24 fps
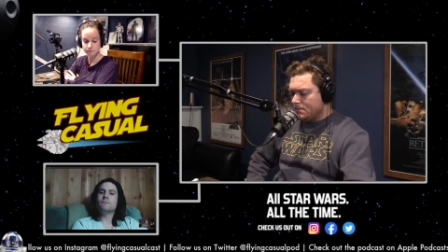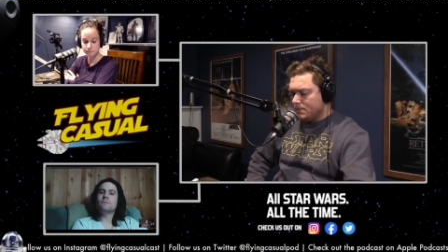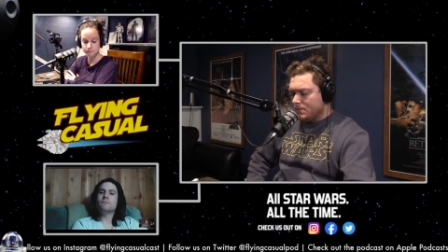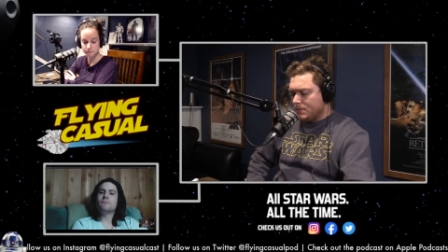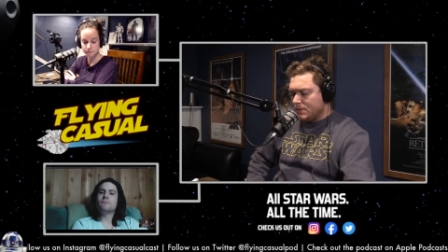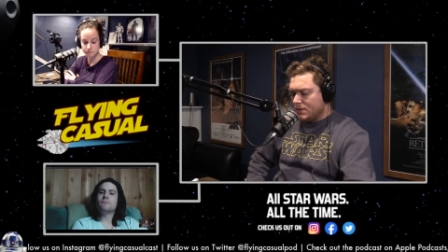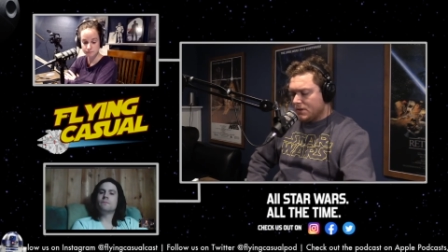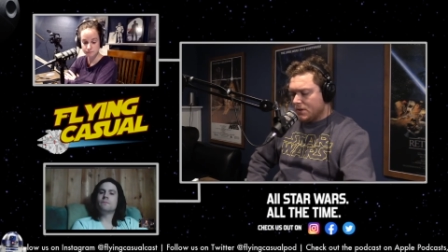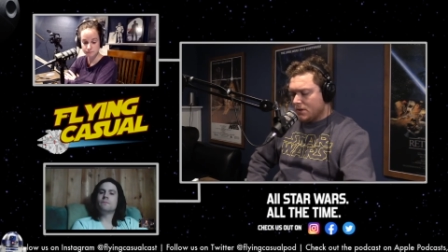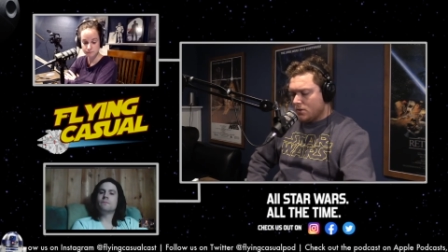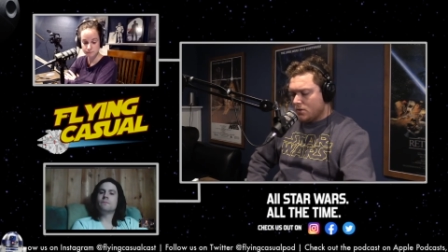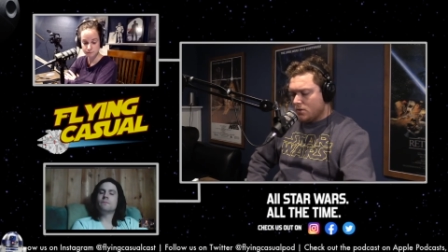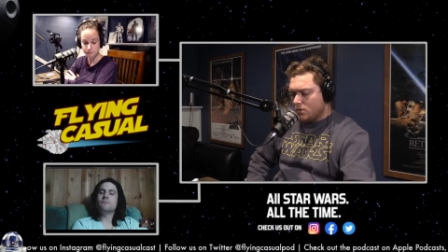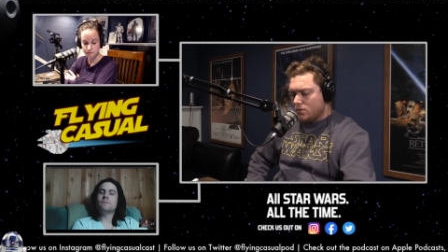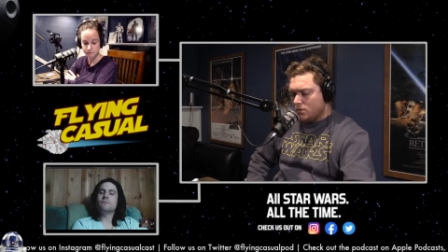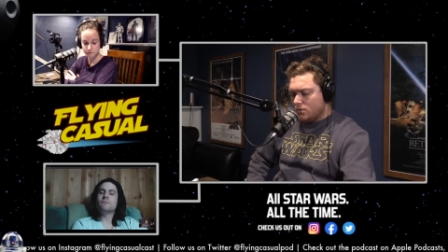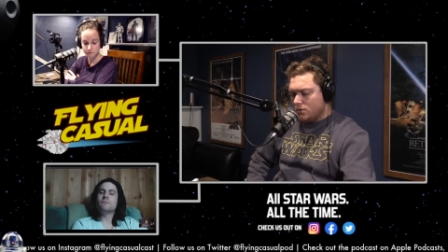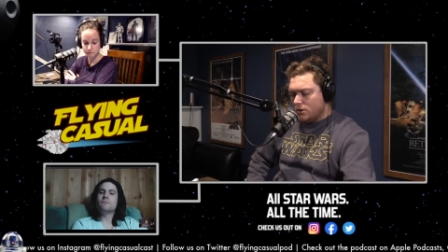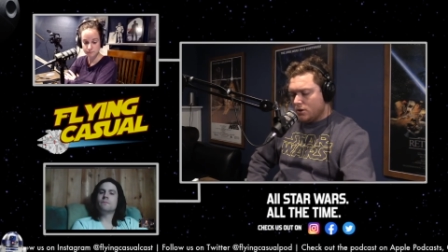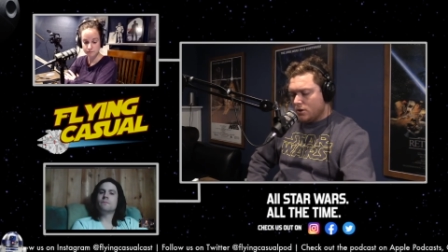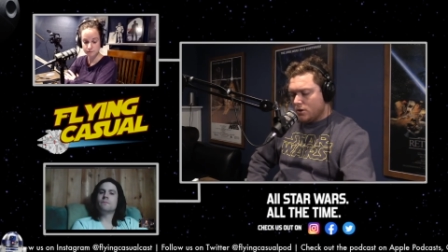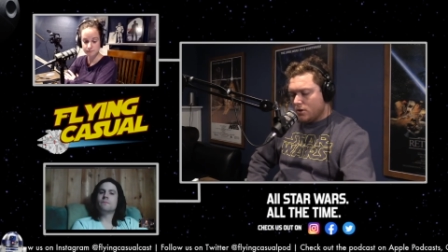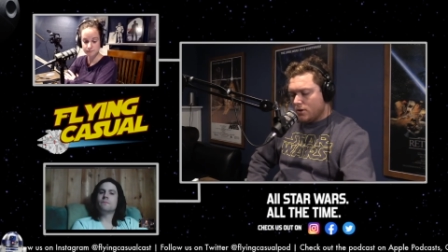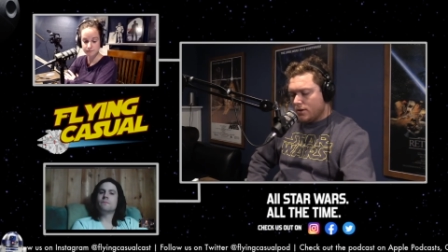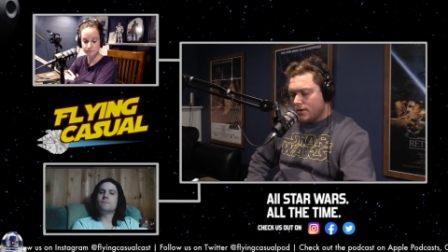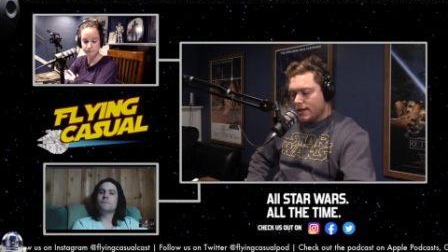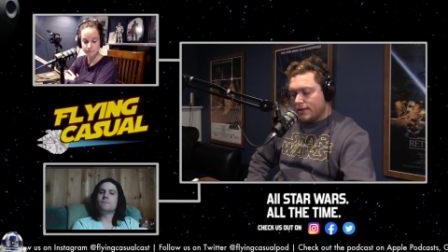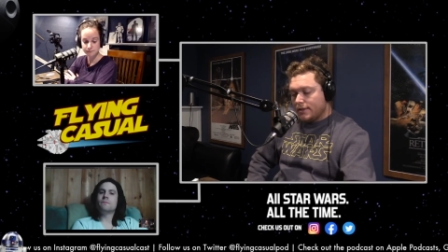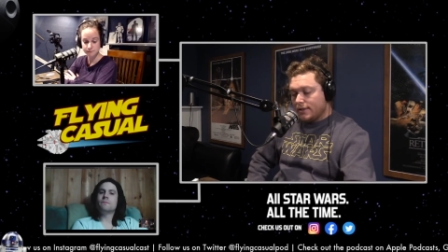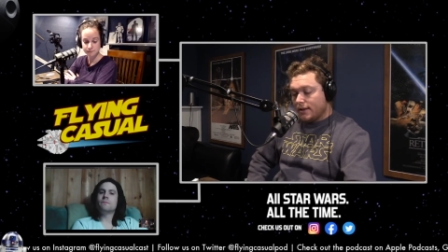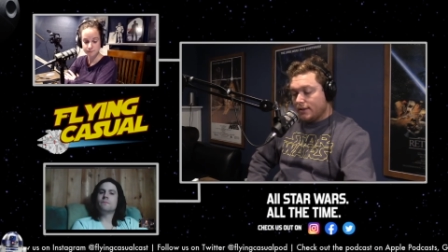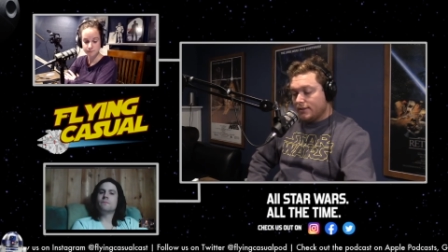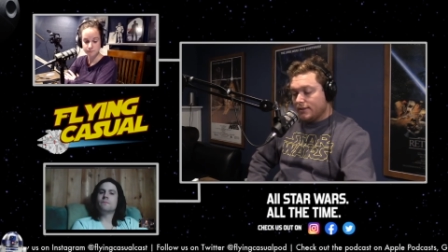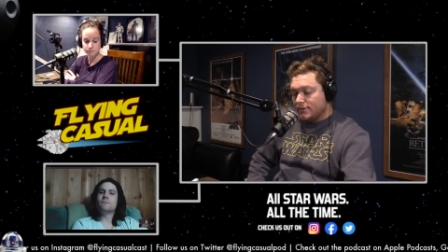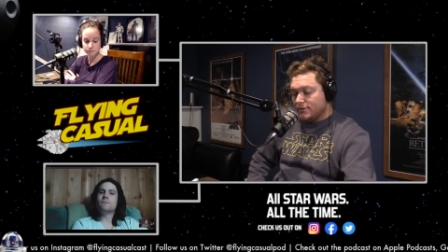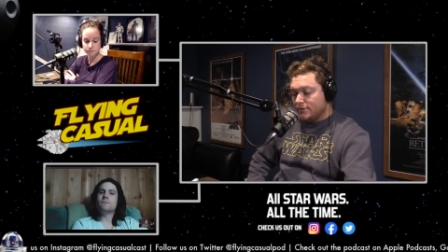So, I
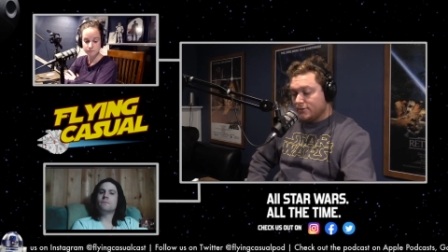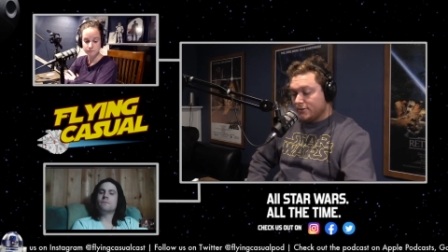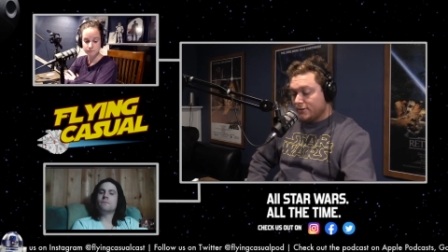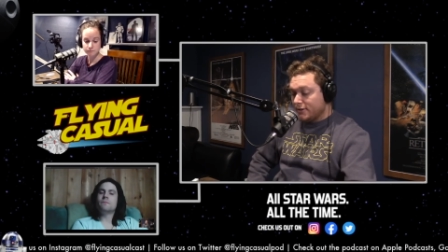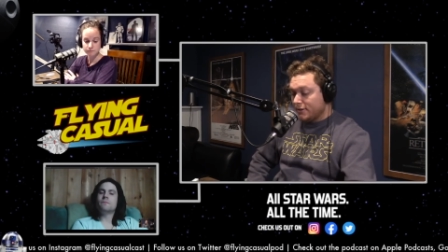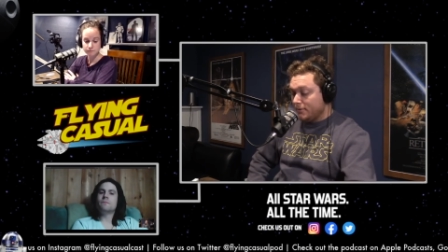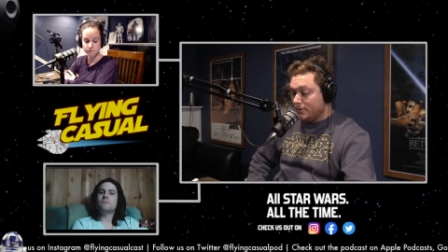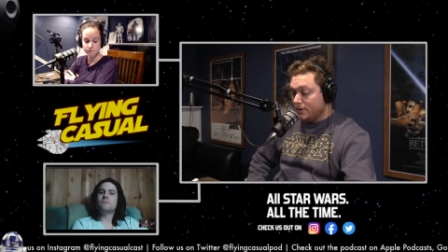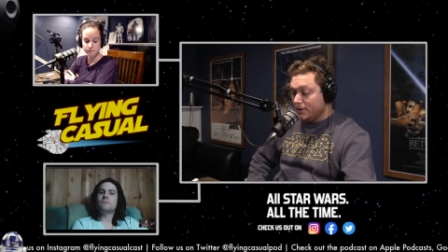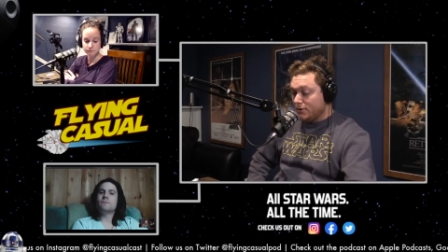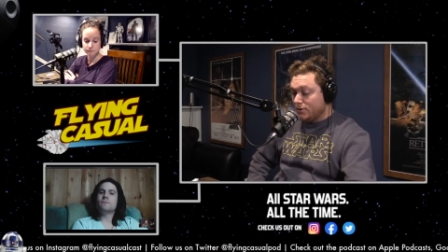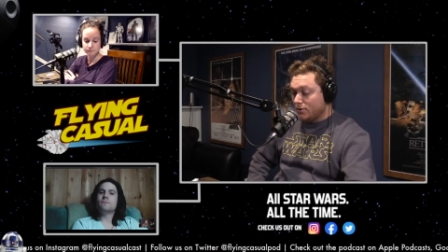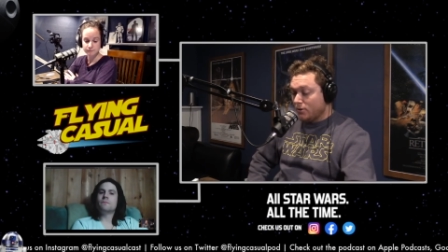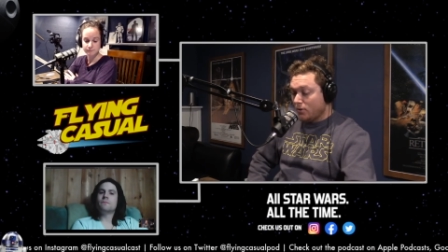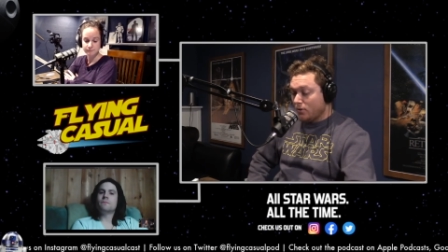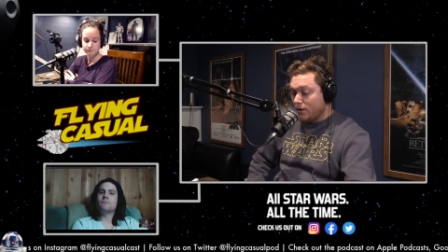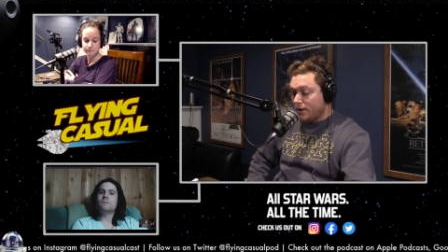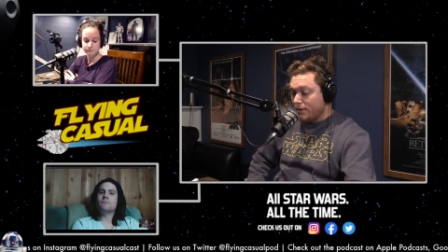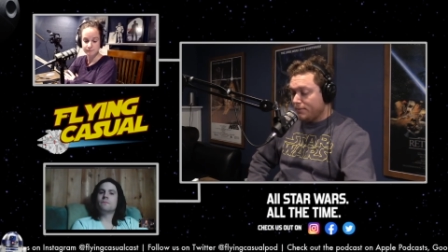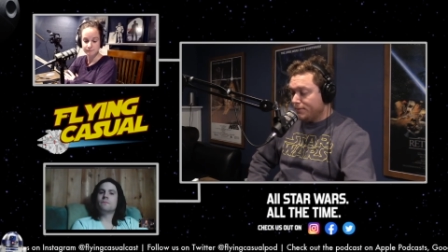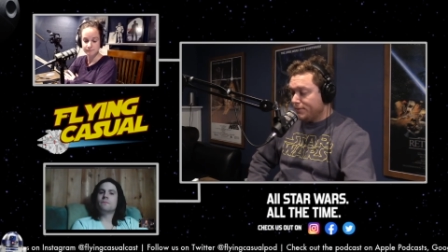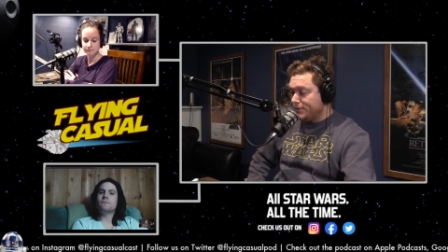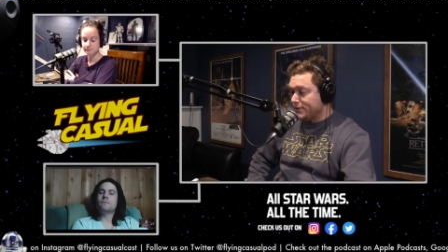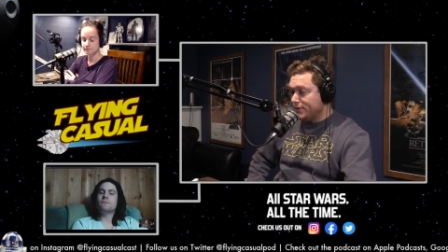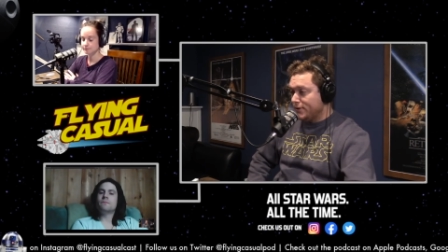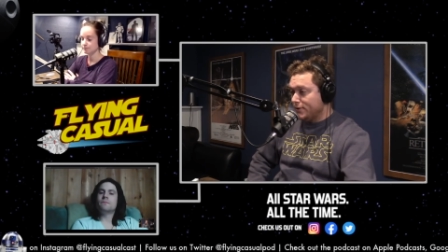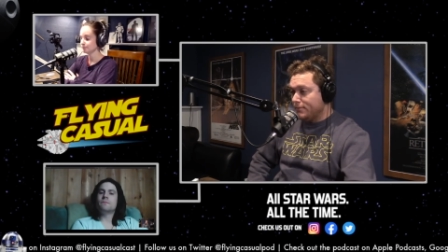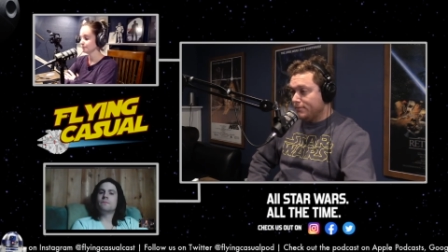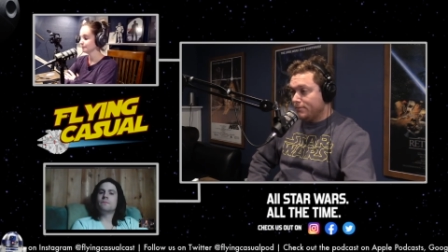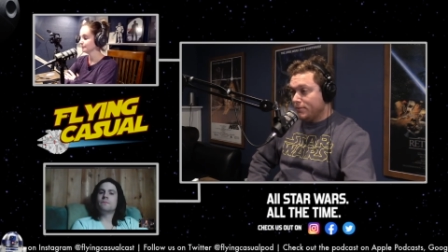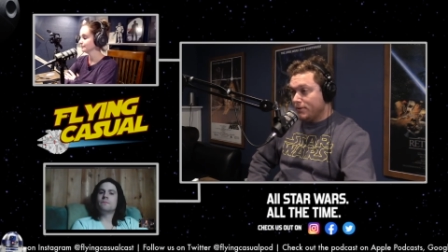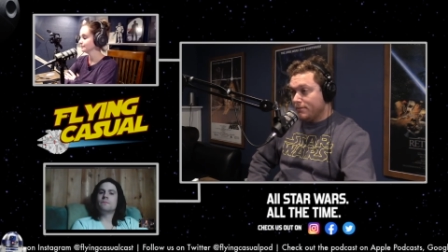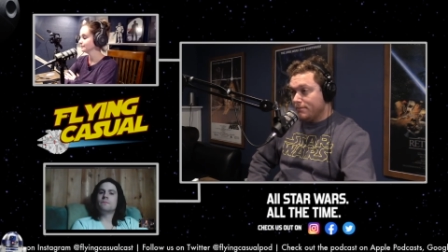thought this was going to be a short episode, but